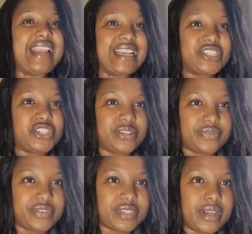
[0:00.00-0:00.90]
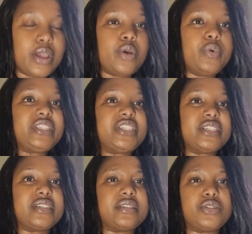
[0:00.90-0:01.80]
late shift, which
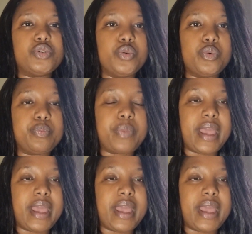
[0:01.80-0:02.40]
is to